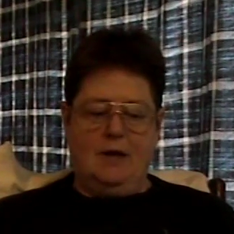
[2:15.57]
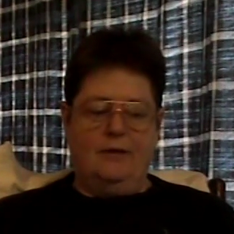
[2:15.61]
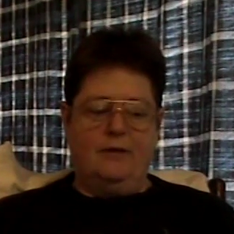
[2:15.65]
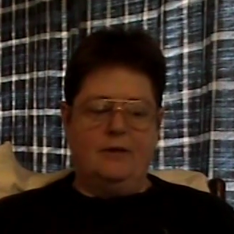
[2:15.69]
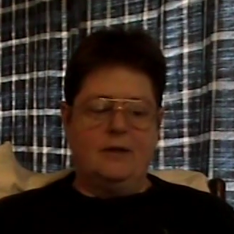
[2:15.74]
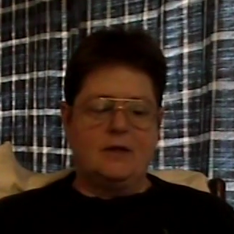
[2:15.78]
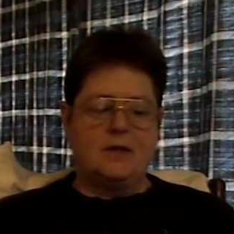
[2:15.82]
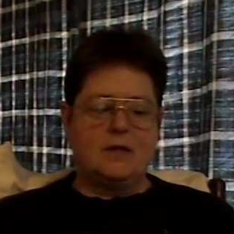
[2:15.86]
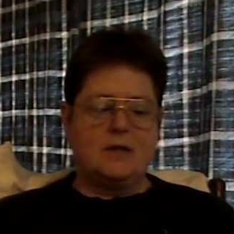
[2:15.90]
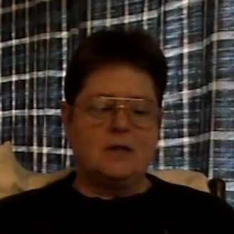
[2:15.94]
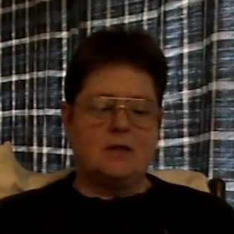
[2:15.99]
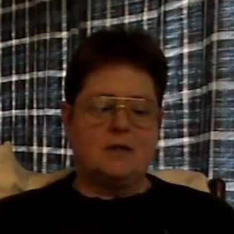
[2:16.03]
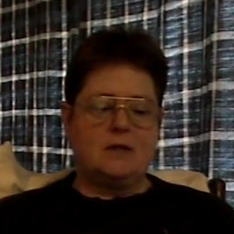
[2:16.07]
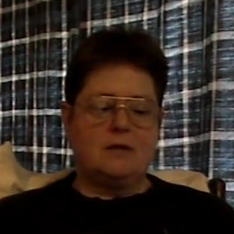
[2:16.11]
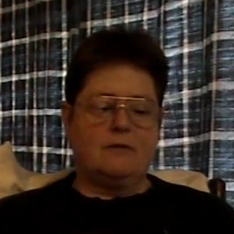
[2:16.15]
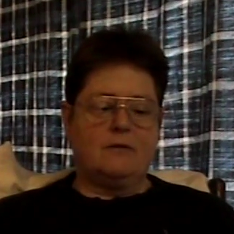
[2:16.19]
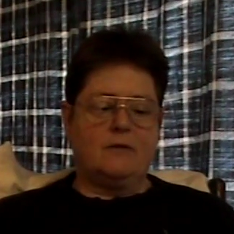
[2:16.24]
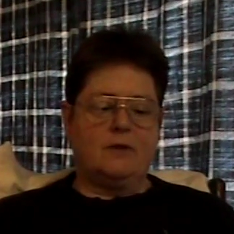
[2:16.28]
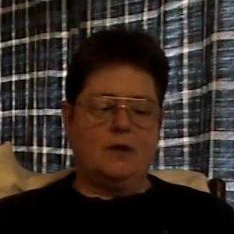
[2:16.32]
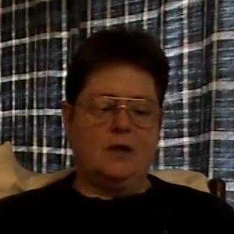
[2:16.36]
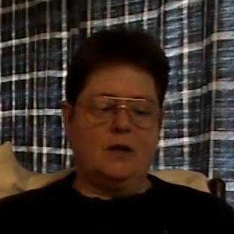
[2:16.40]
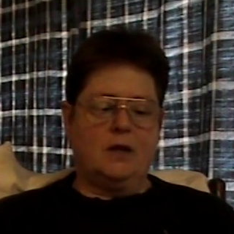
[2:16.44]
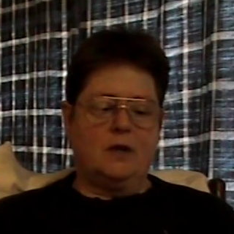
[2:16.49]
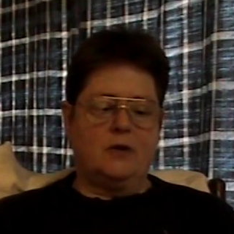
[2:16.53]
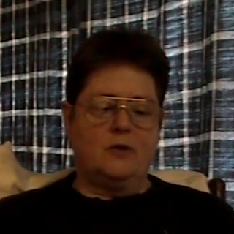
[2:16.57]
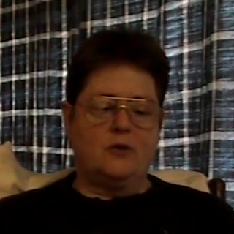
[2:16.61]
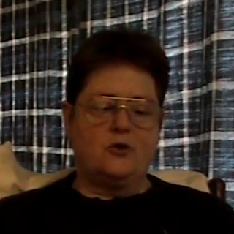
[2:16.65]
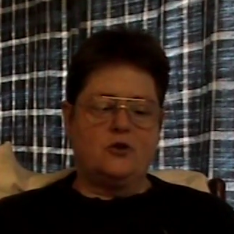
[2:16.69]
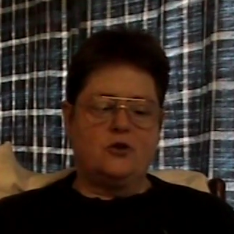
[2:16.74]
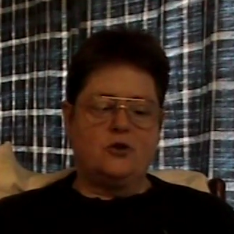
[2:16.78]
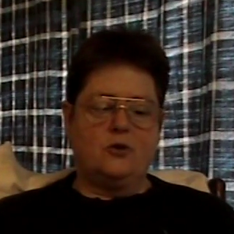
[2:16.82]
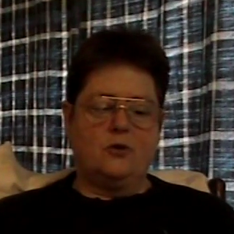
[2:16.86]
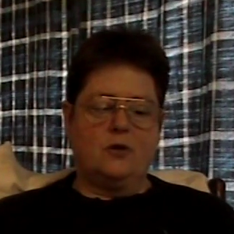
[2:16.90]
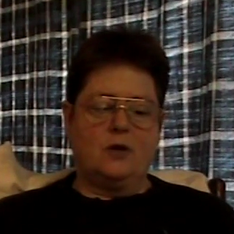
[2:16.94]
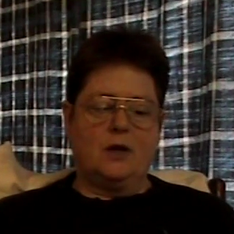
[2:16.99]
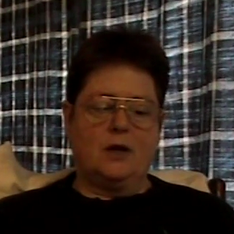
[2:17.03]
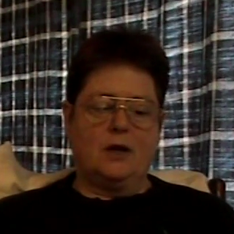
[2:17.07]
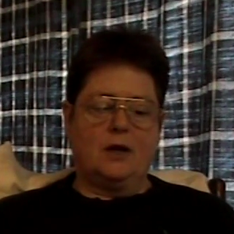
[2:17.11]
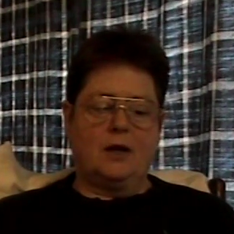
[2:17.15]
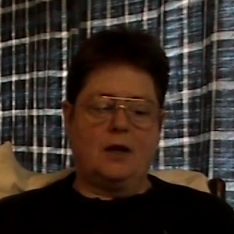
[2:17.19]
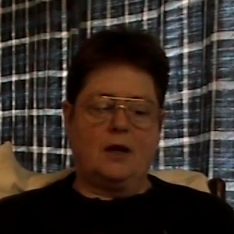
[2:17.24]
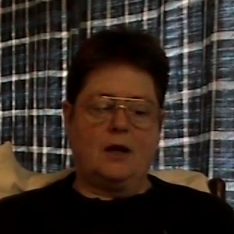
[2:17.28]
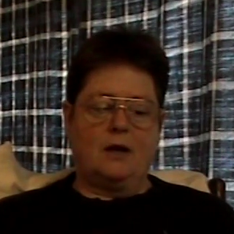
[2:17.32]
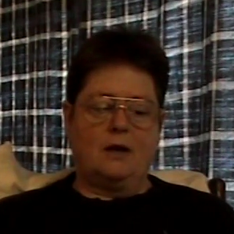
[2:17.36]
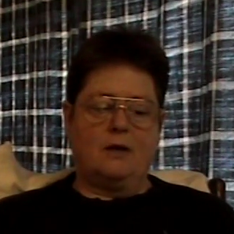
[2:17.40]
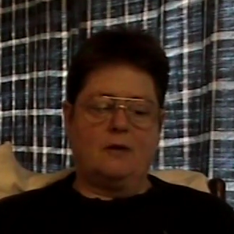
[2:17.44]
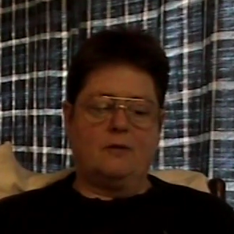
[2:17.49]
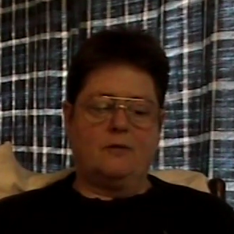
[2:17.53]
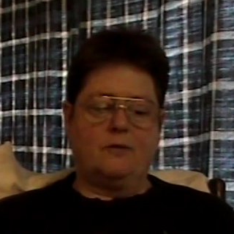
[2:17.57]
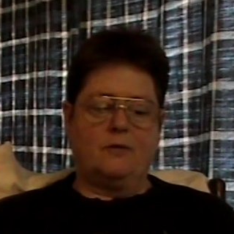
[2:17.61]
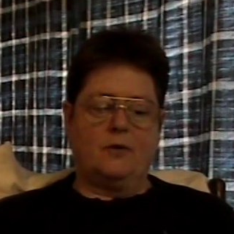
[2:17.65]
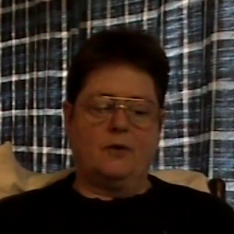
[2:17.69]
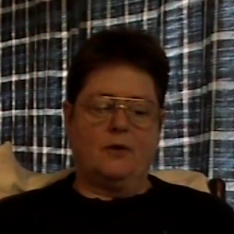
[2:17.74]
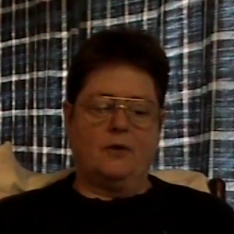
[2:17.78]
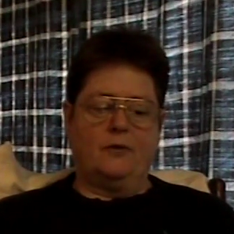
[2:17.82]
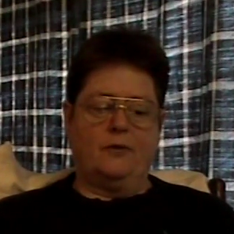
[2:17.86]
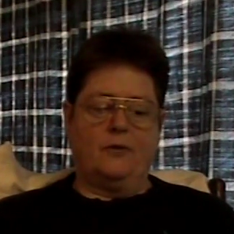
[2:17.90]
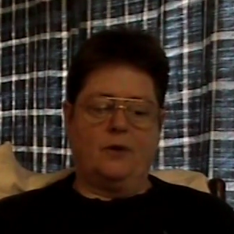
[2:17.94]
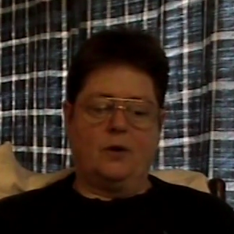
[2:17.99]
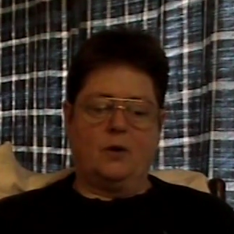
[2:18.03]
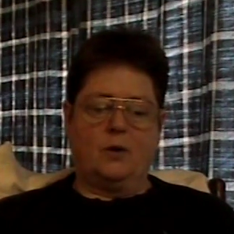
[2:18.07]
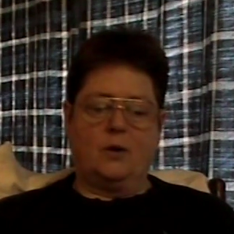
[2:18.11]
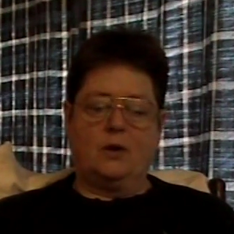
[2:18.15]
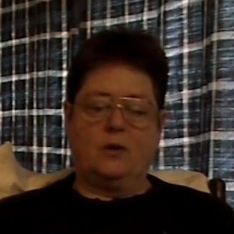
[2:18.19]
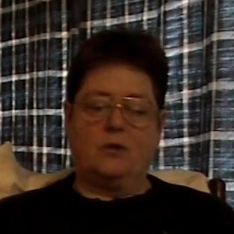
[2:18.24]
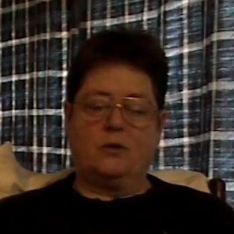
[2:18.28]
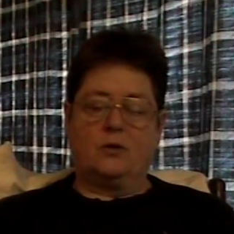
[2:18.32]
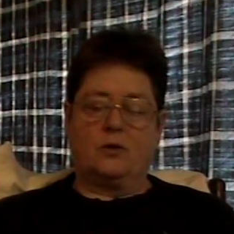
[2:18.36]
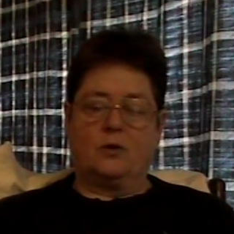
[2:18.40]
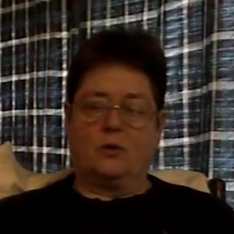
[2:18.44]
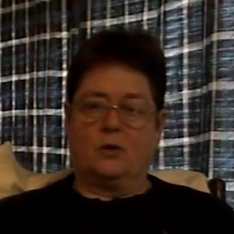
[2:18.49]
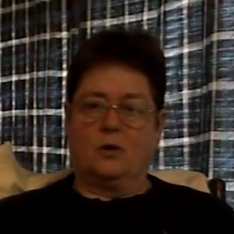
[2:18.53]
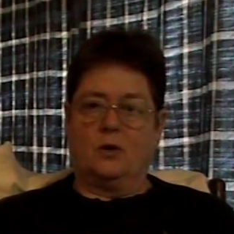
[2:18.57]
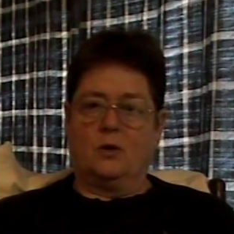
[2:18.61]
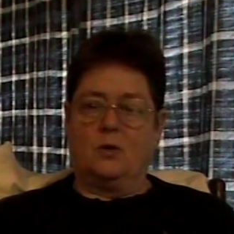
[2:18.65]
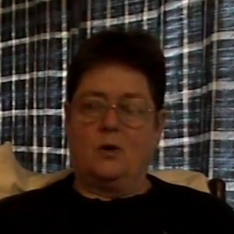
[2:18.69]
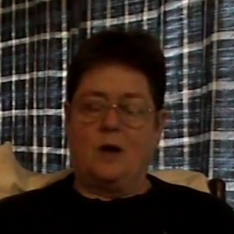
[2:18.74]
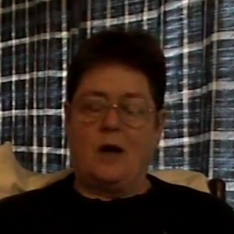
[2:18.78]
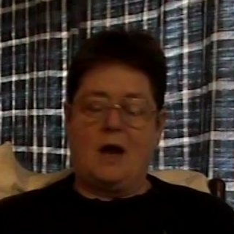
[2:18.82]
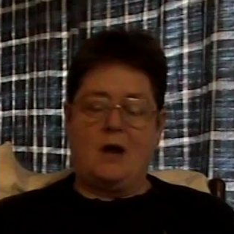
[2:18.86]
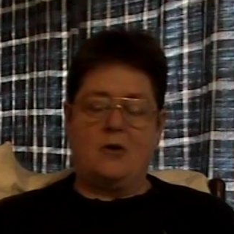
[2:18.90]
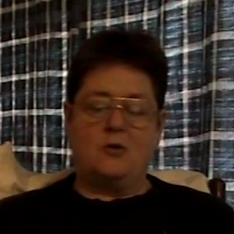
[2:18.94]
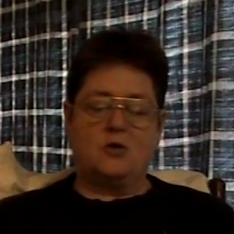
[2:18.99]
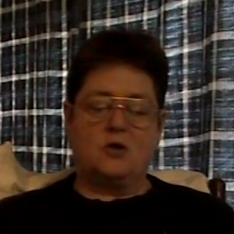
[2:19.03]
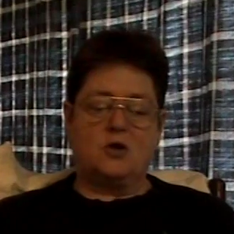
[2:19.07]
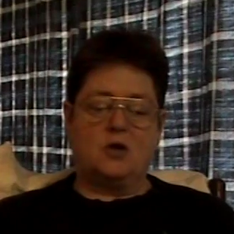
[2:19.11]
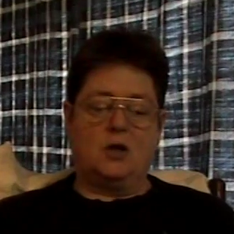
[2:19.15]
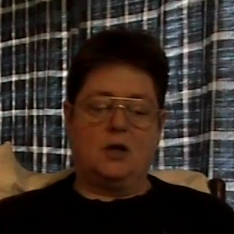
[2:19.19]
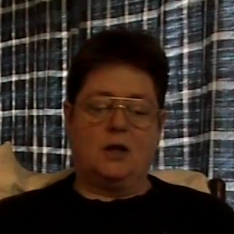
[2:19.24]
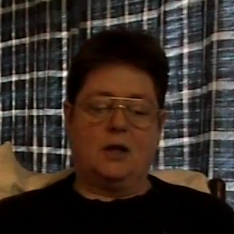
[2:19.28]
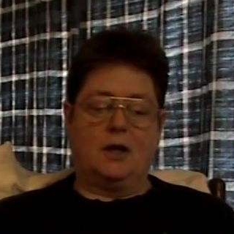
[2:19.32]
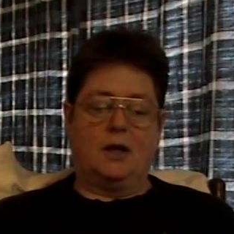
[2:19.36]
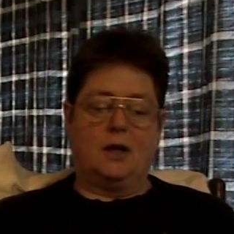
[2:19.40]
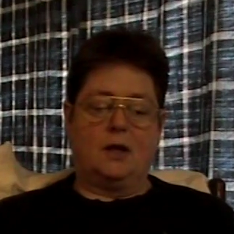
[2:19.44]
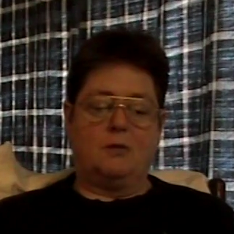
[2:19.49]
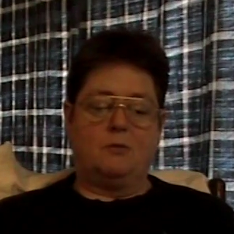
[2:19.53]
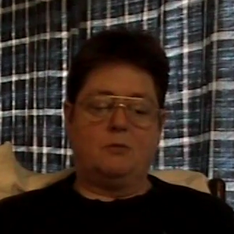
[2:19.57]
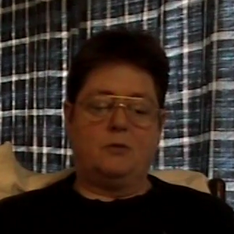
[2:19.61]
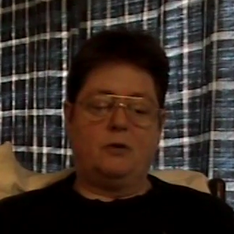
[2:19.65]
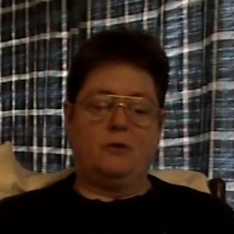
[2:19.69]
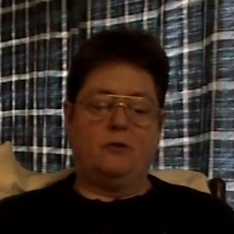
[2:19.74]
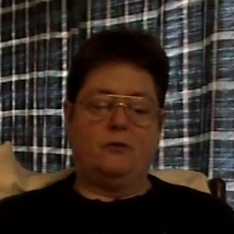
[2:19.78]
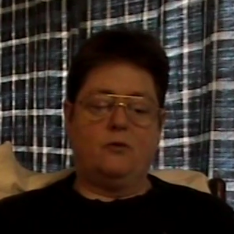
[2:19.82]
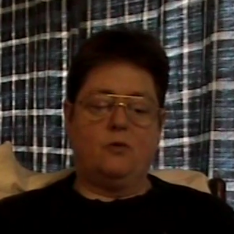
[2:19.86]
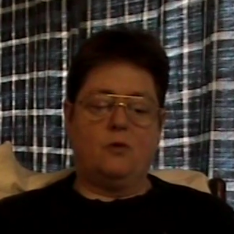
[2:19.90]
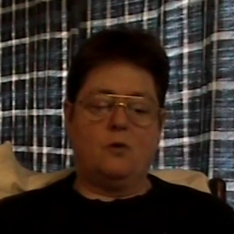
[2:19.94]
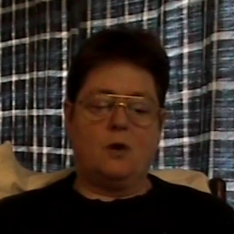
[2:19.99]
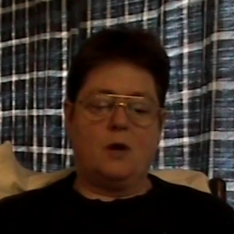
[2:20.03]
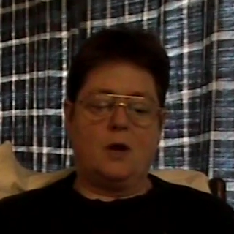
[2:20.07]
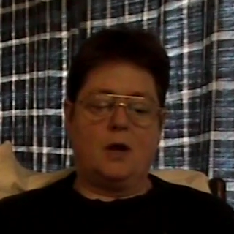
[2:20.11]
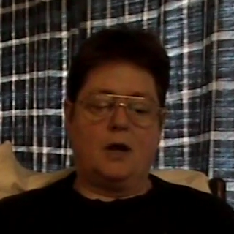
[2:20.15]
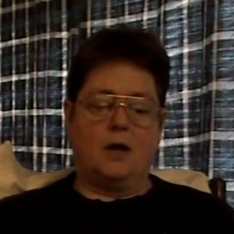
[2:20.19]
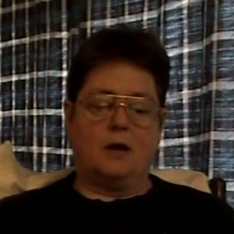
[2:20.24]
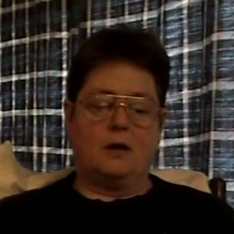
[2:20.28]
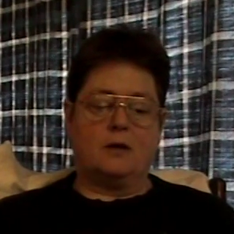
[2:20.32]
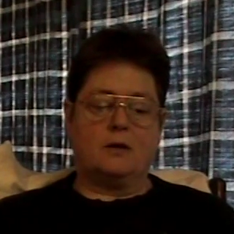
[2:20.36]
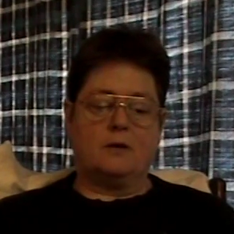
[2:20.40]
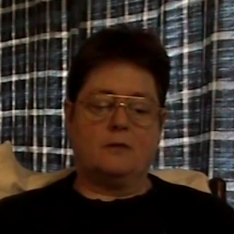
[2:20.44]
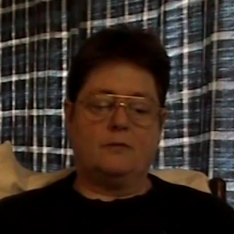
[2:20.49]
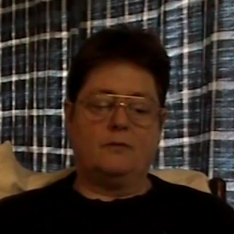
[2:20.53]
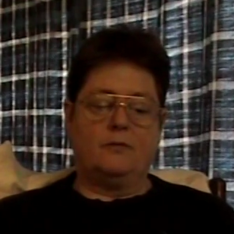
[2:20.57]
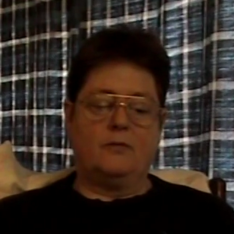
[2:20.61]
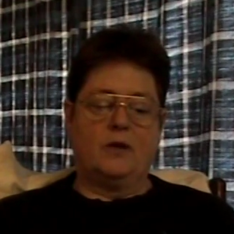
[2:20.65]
This is if the leaders do not have a very thorough house cleaning beforehand.